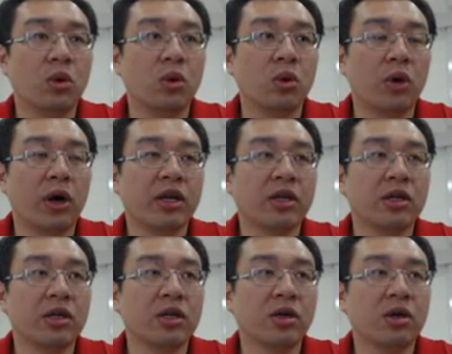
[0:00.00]
white
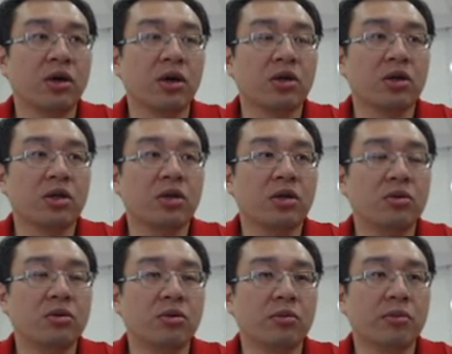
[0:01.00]
continue
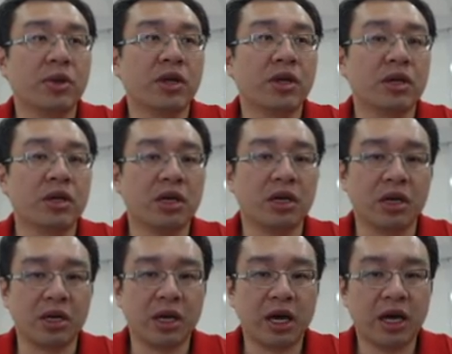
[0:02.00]
to make
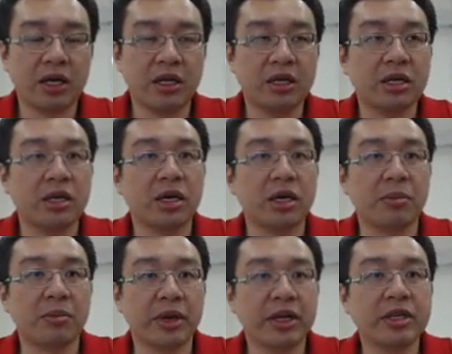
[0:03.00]
another
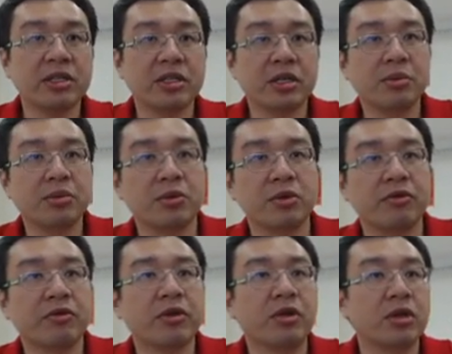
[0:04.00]
amazing move
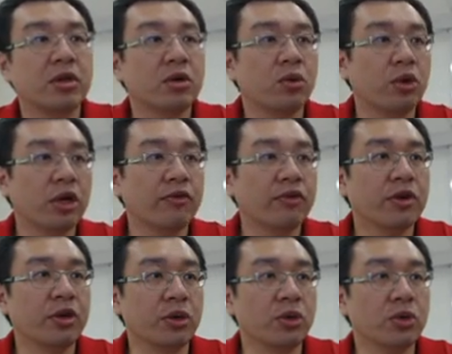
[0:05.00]
with a
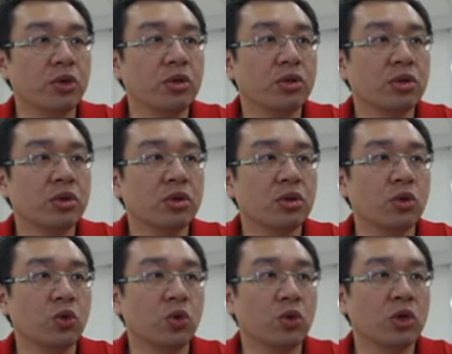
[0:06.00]
rook
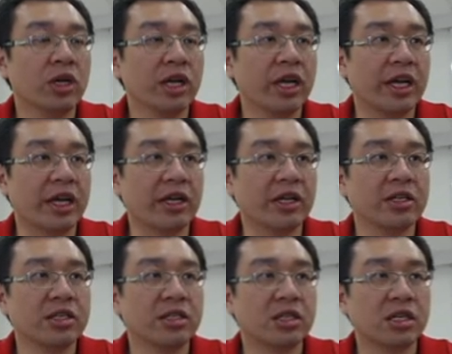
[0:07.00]
to
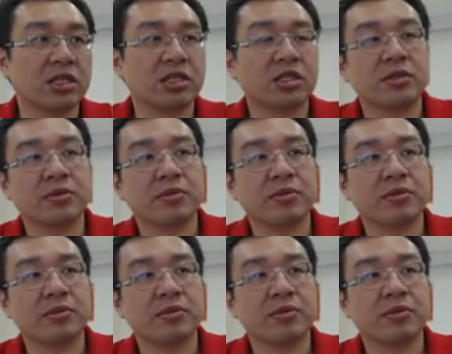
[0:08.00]
a6,